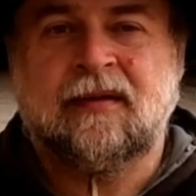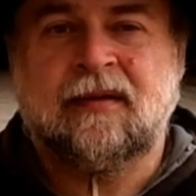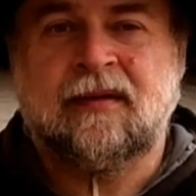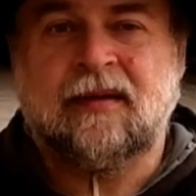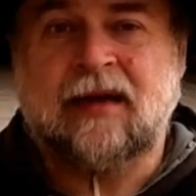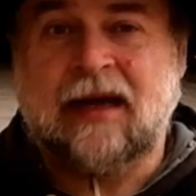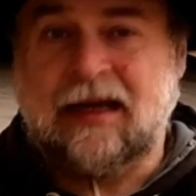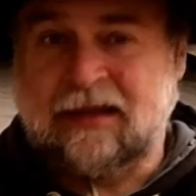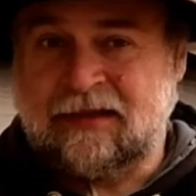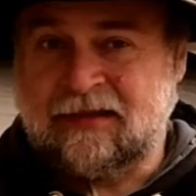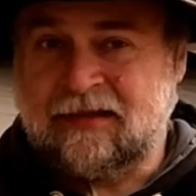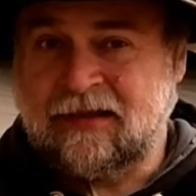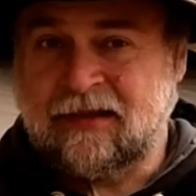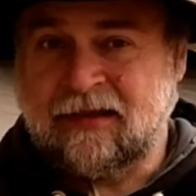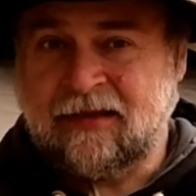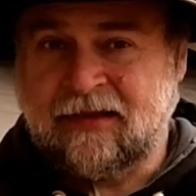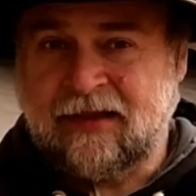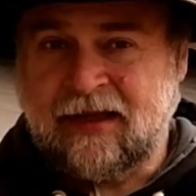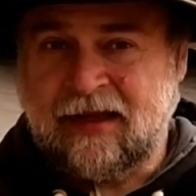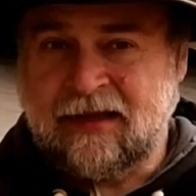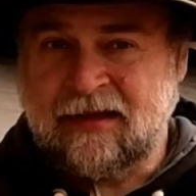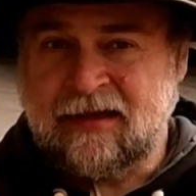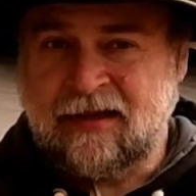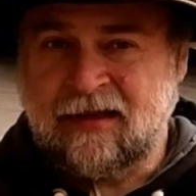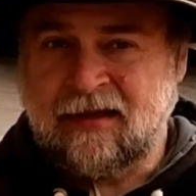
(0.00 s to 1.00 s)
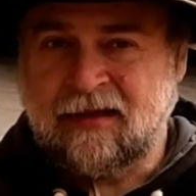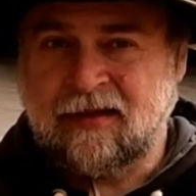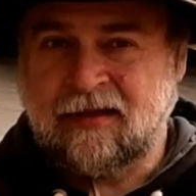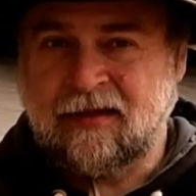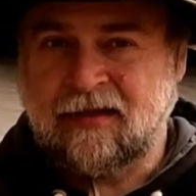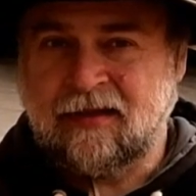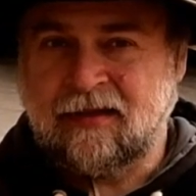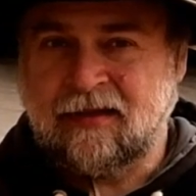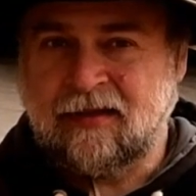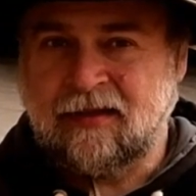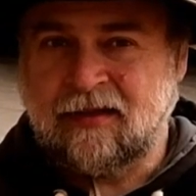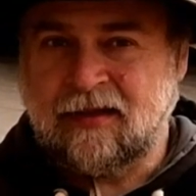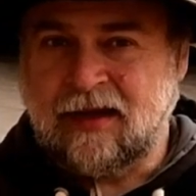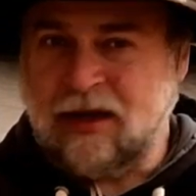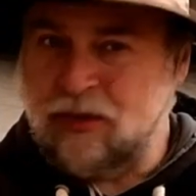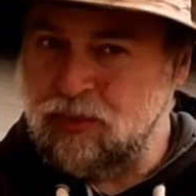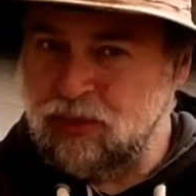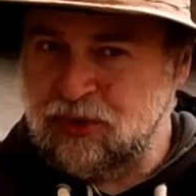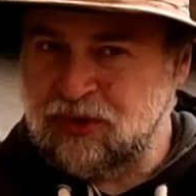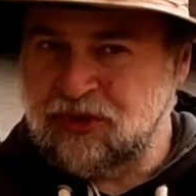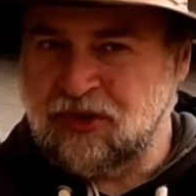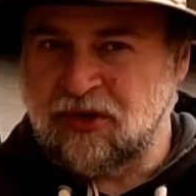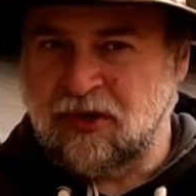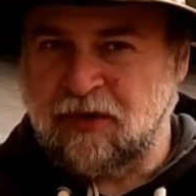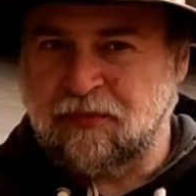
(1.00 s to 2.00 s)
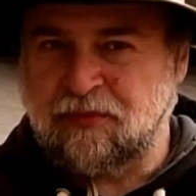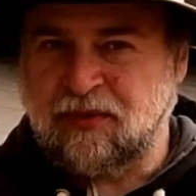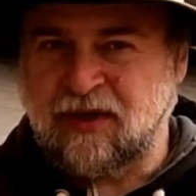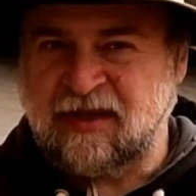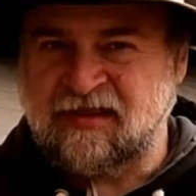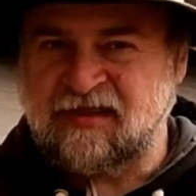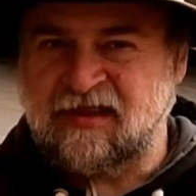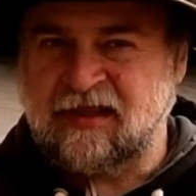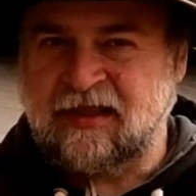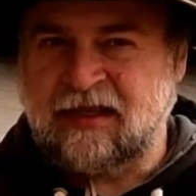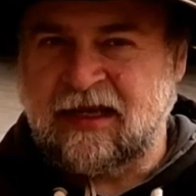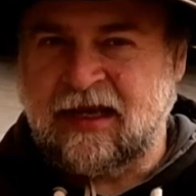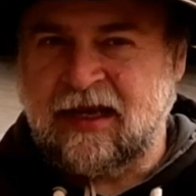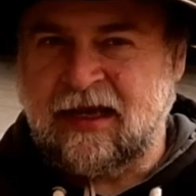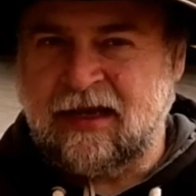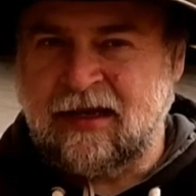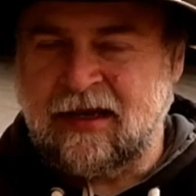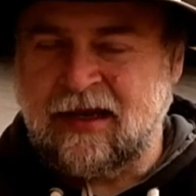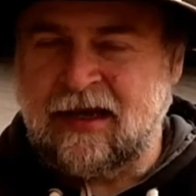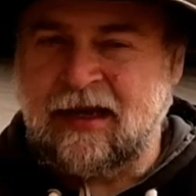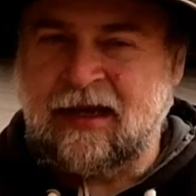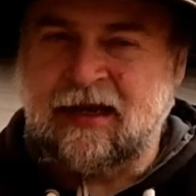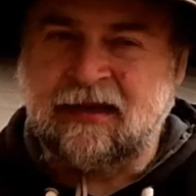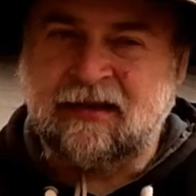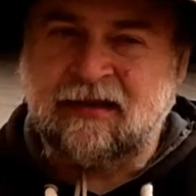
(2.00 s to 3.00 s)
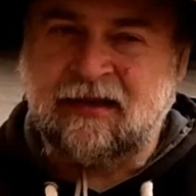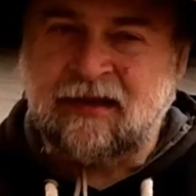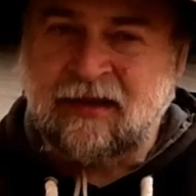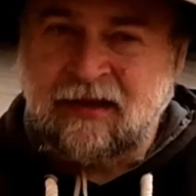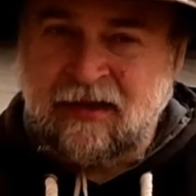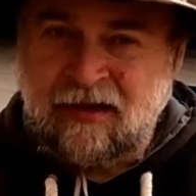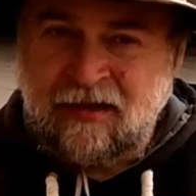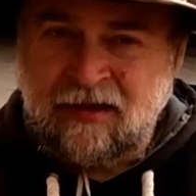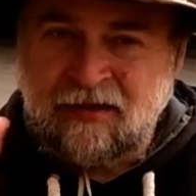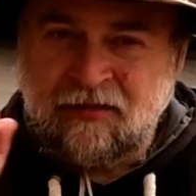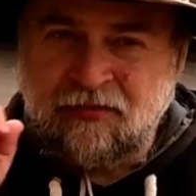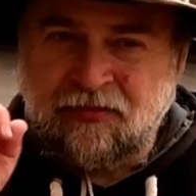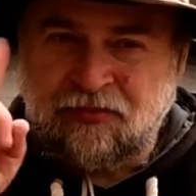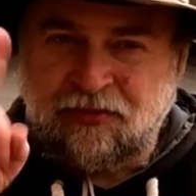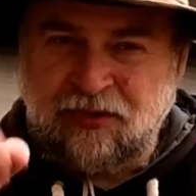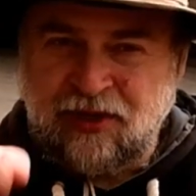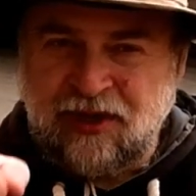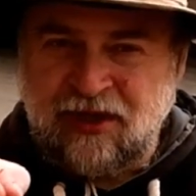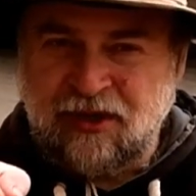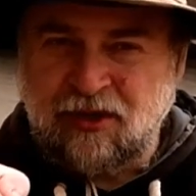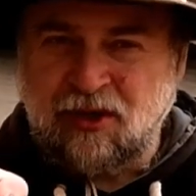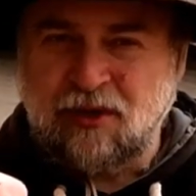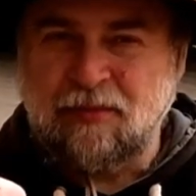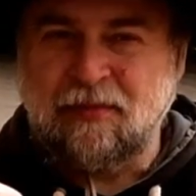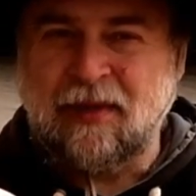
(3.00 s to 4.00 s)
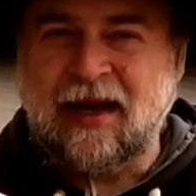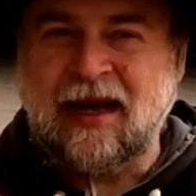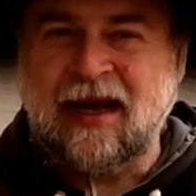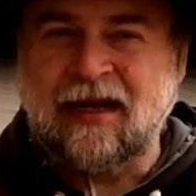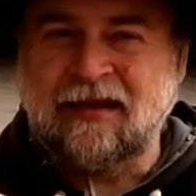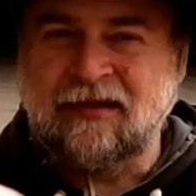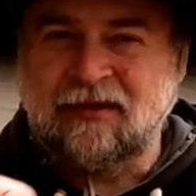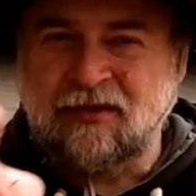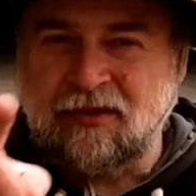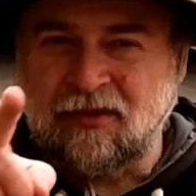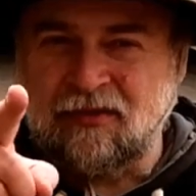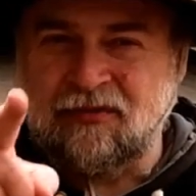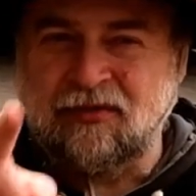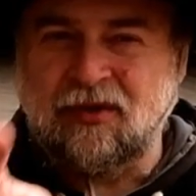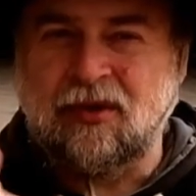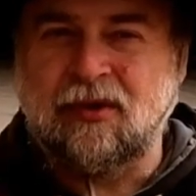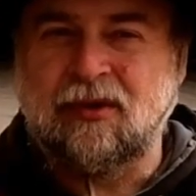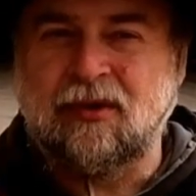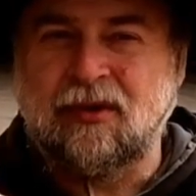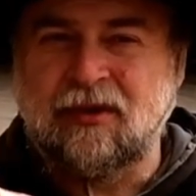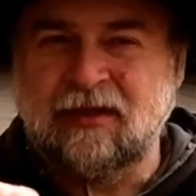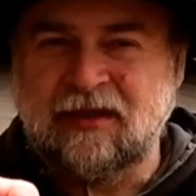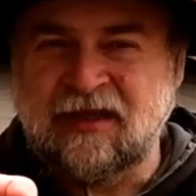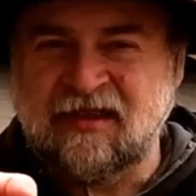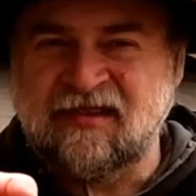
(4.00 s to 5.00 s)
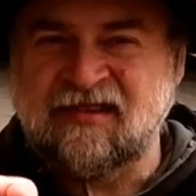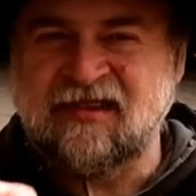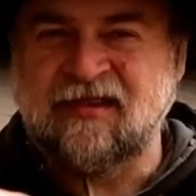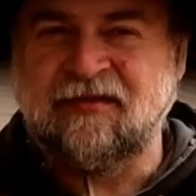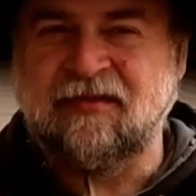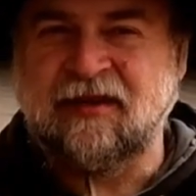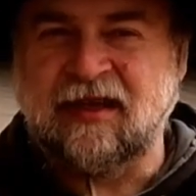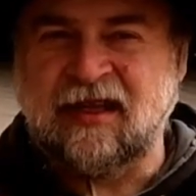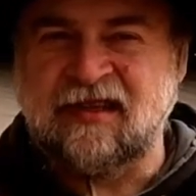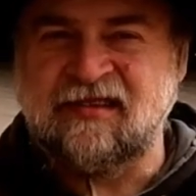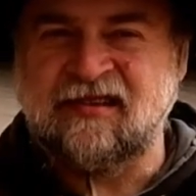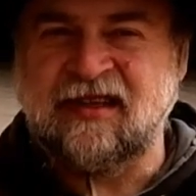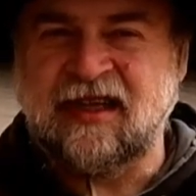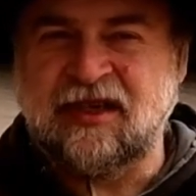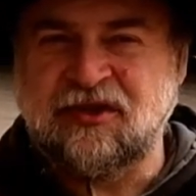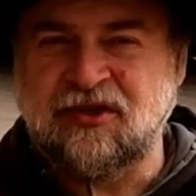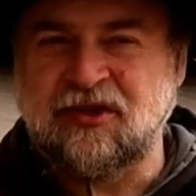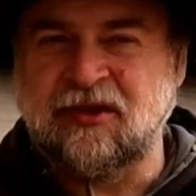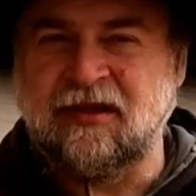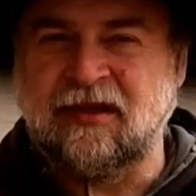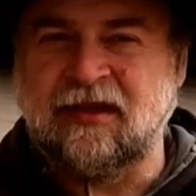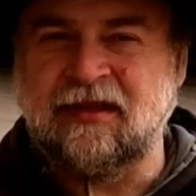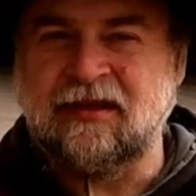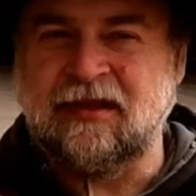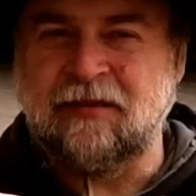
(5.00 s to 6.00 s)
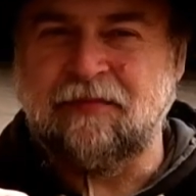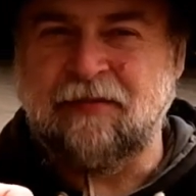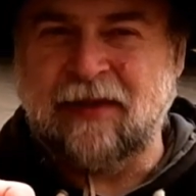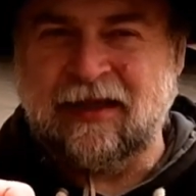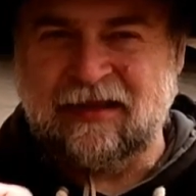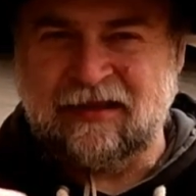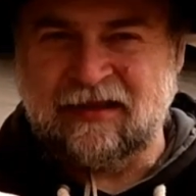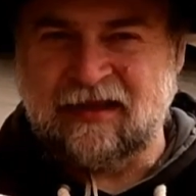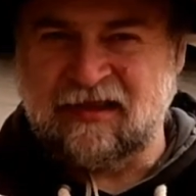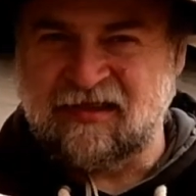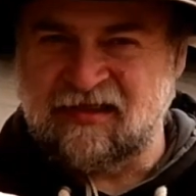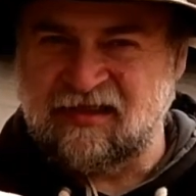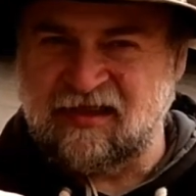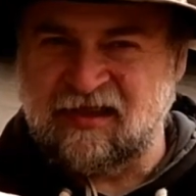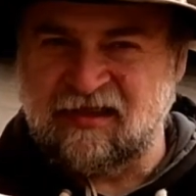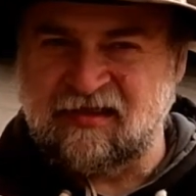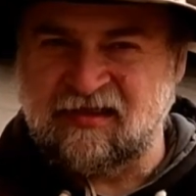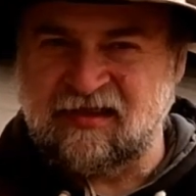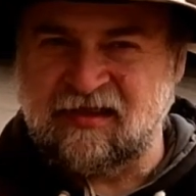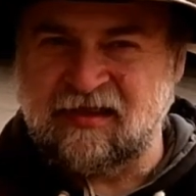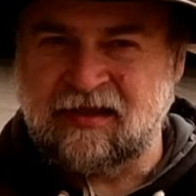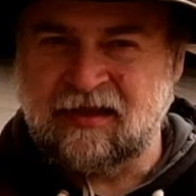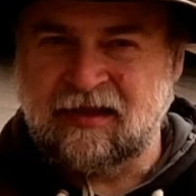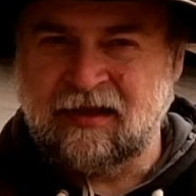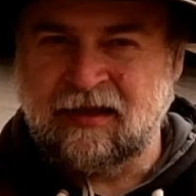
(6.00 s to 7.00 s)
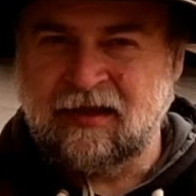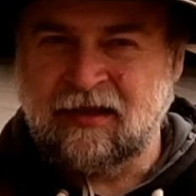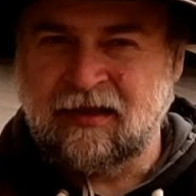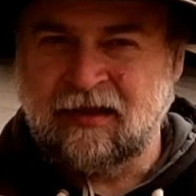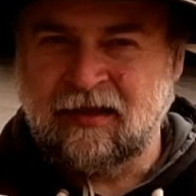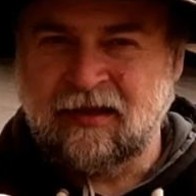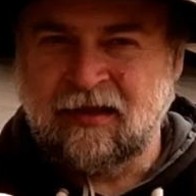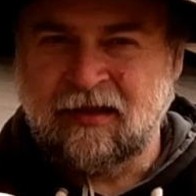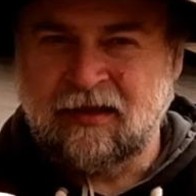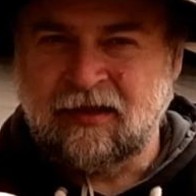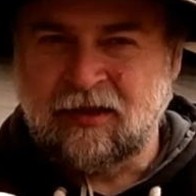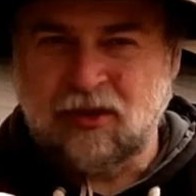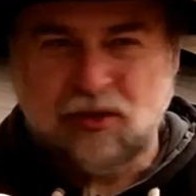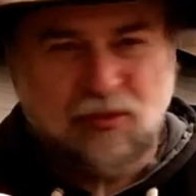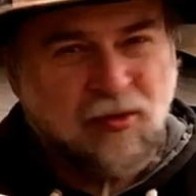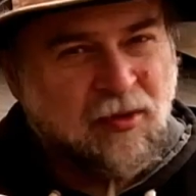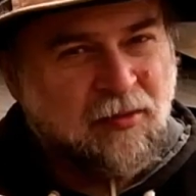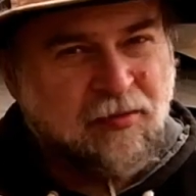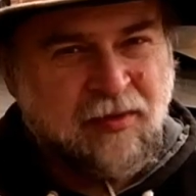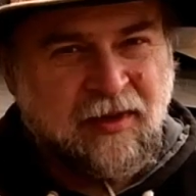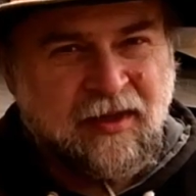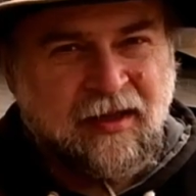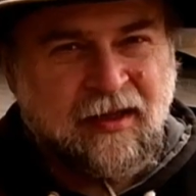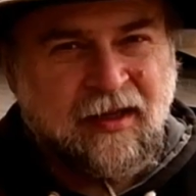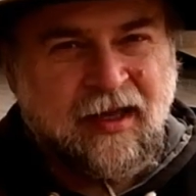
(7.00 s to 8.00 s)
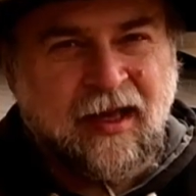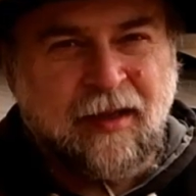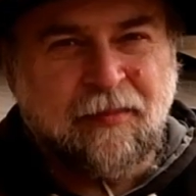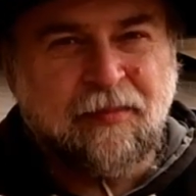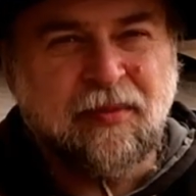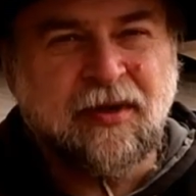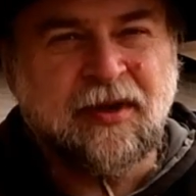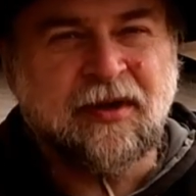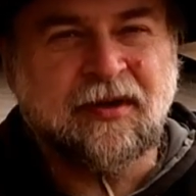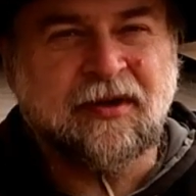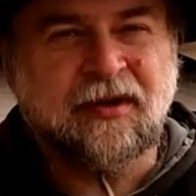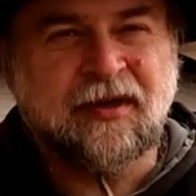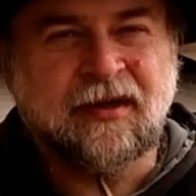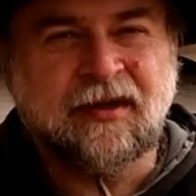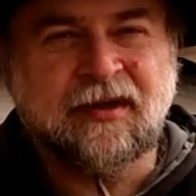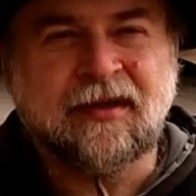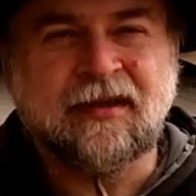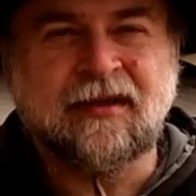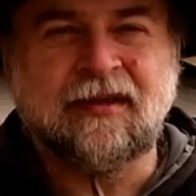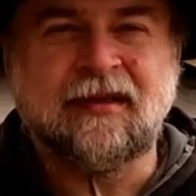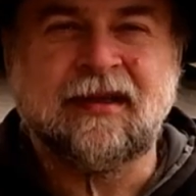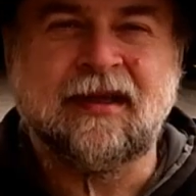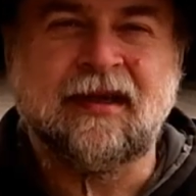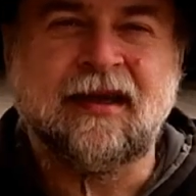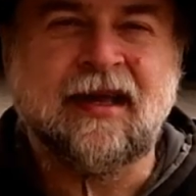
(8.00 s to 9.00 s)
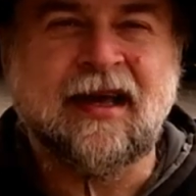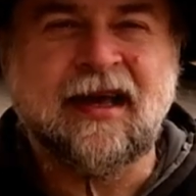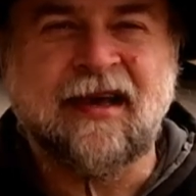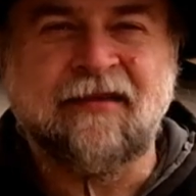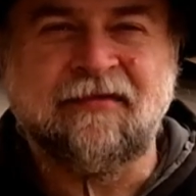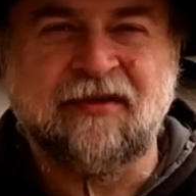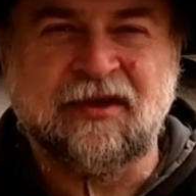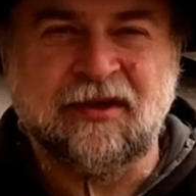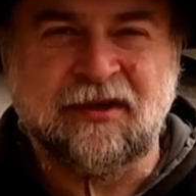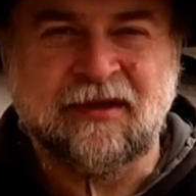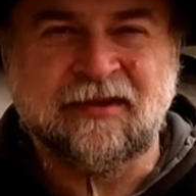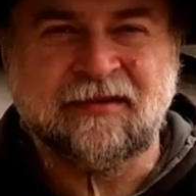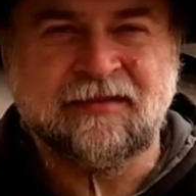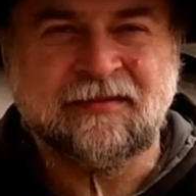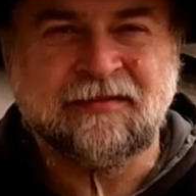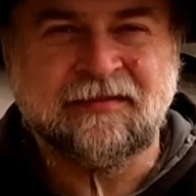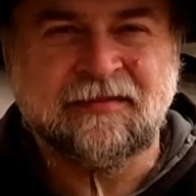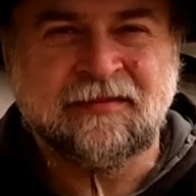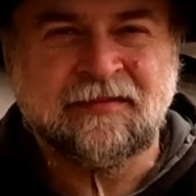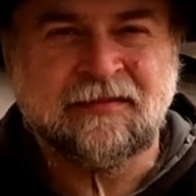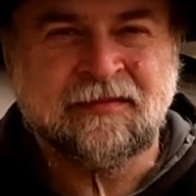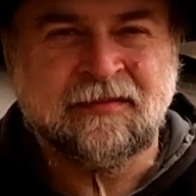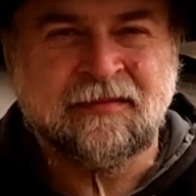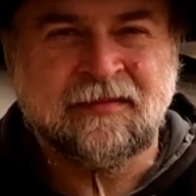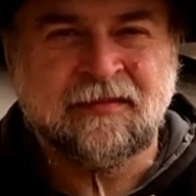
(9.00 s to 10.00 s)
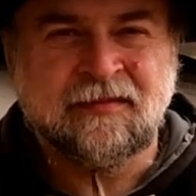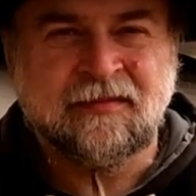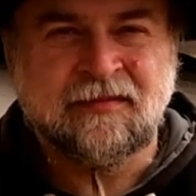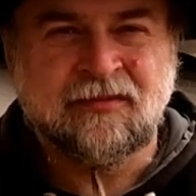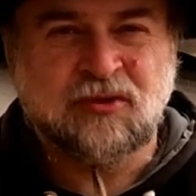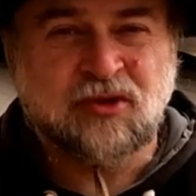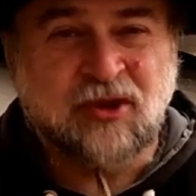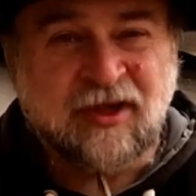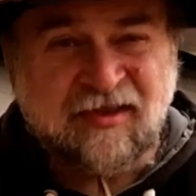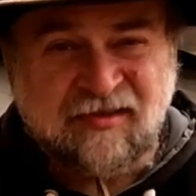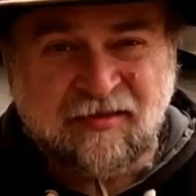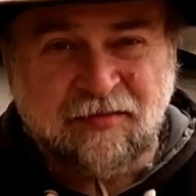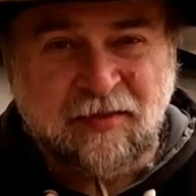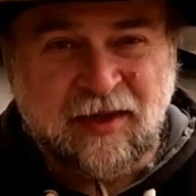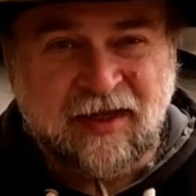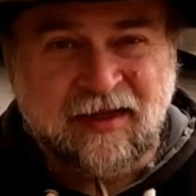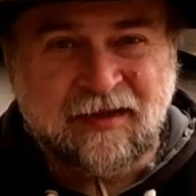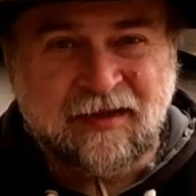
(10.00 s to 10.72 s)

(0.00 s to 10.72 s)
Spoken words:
Until then, I wish you a pleasant day and free your mind of all the civilizational dependencies. You will be happier than ever. Trust me.